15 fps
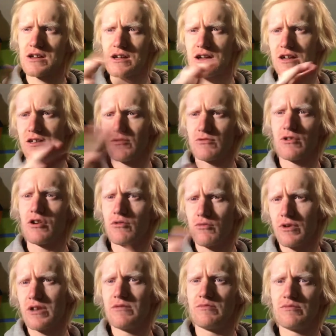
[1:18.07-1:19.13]
you'll know
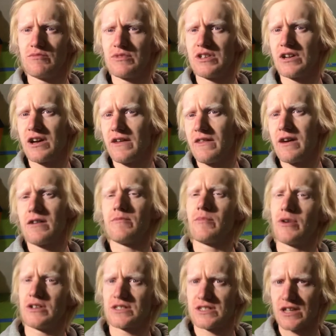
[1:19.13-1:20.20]
when you get there,
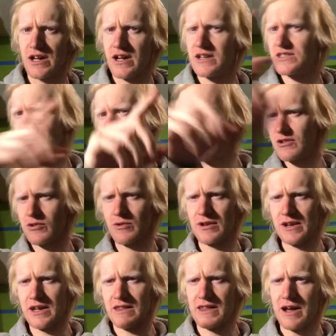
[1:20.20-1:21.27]
but instead of doing
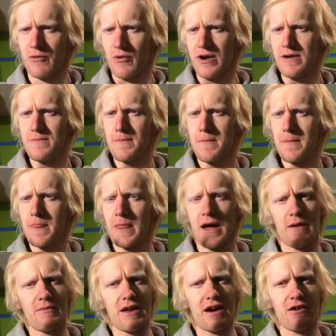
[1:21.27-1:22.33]
it that way, I'm
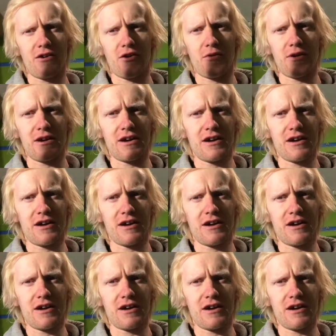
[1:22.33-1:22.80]
now going